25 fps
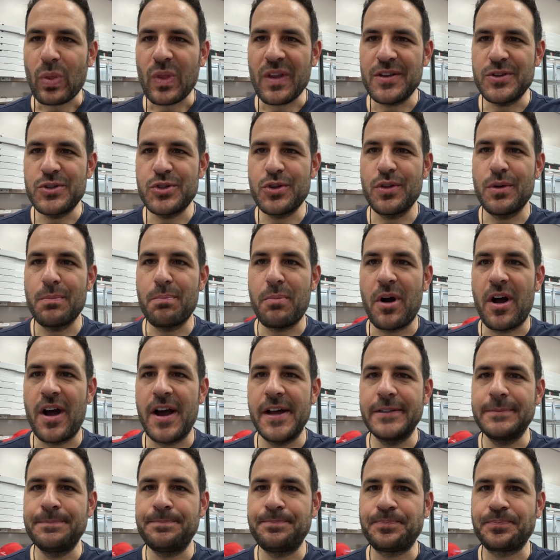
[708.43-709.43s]
So the
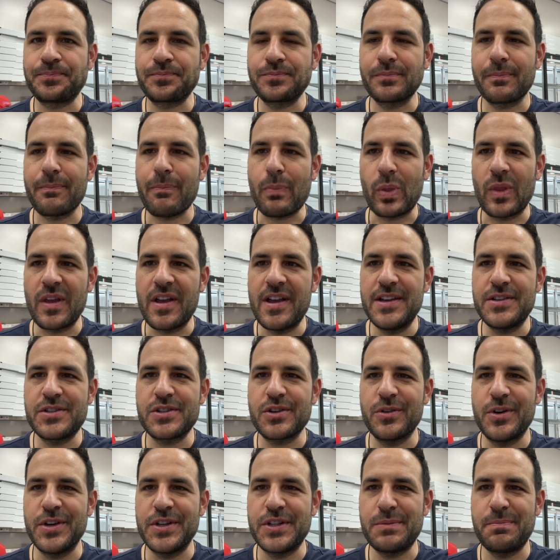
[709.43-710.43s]
bottom is
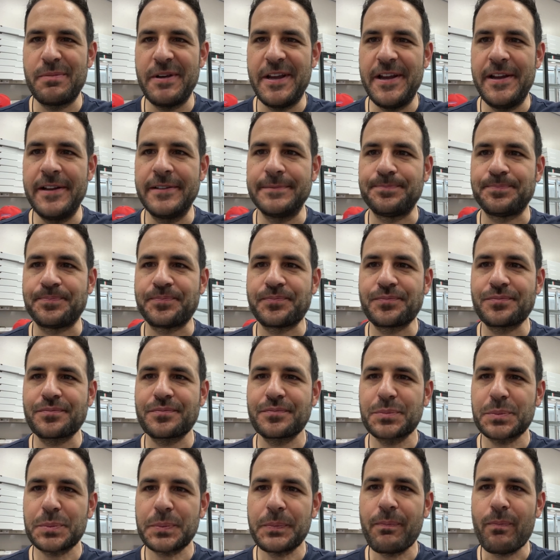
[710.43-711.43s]
crispy.
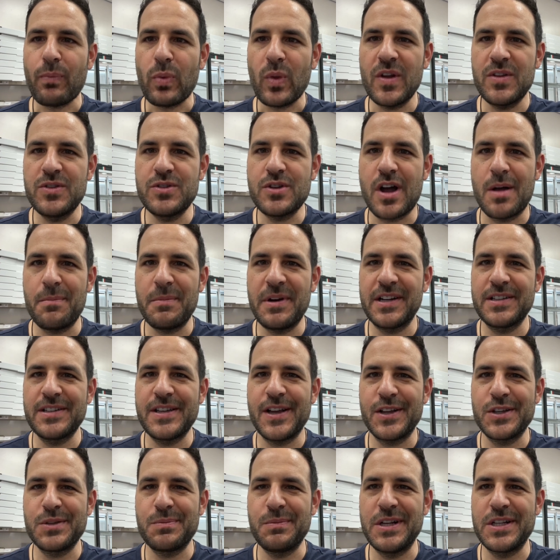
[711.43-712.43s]
Dominic
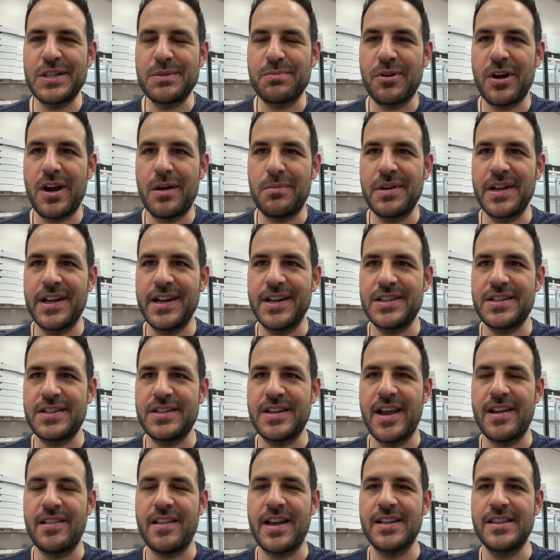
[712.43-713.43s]
tells me it's probably gonna
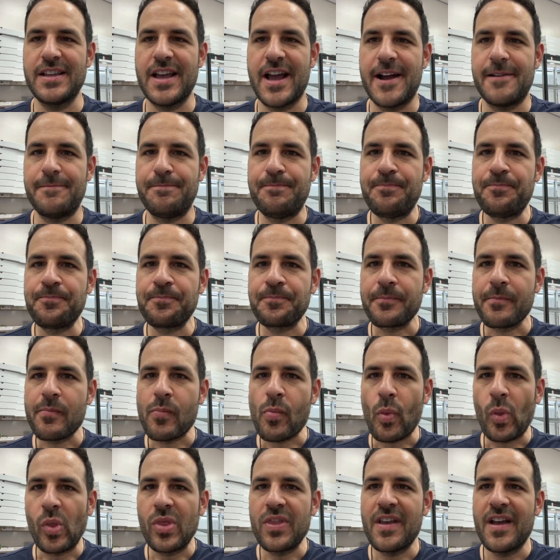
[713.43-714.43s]
stay like that.
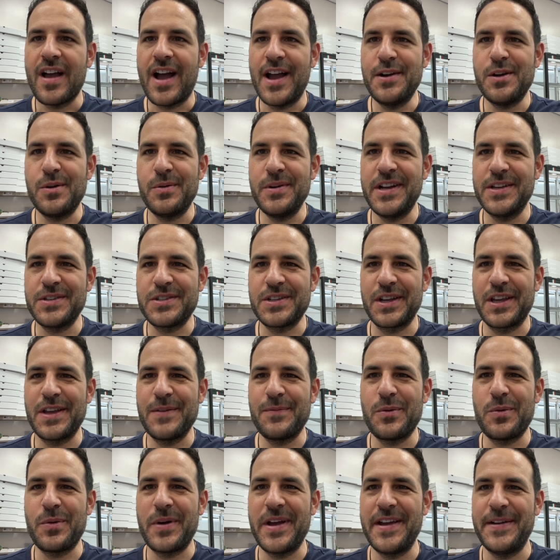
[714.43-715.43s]
I know he doesn't
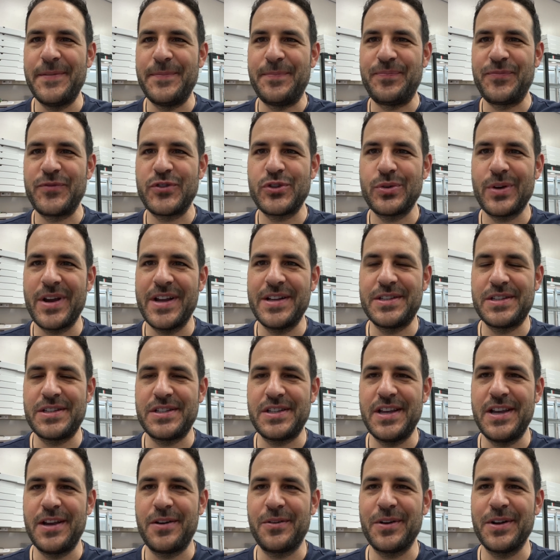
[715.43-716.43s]
give away trade
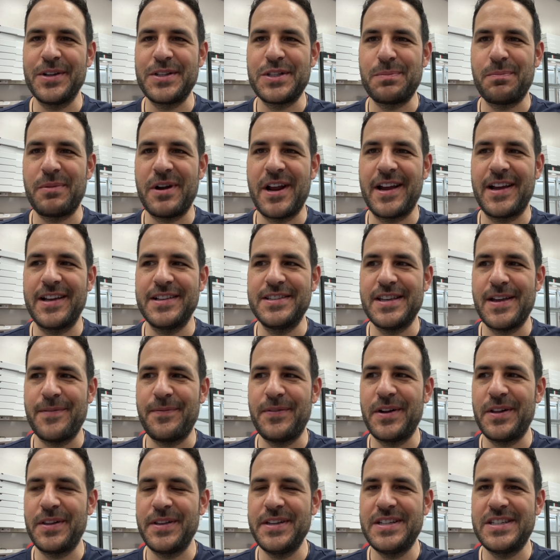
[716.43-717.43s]
secrets, but I could
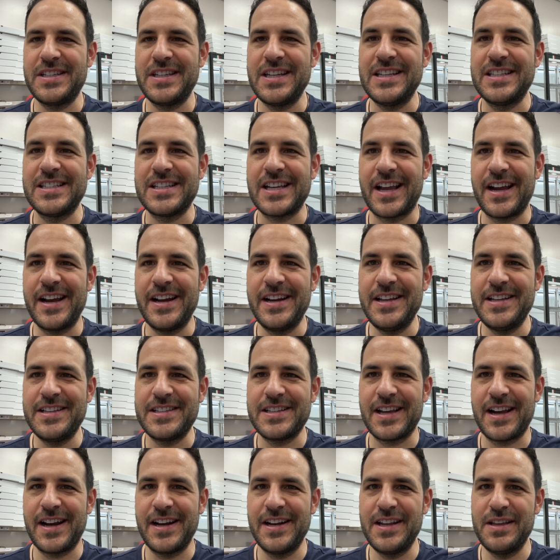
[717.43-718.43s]
definitely see tiny,
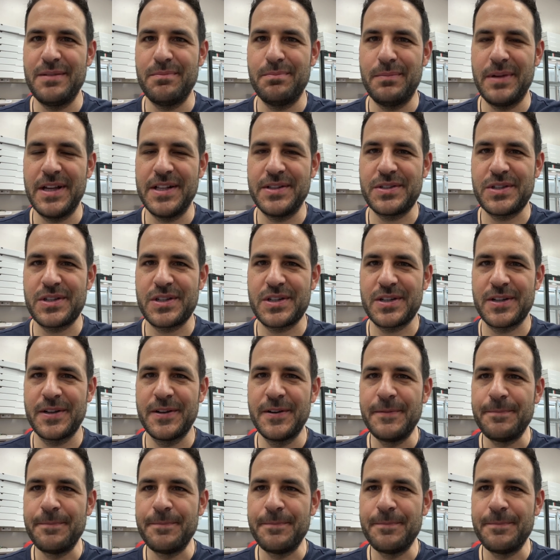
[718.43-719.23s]
tiny minced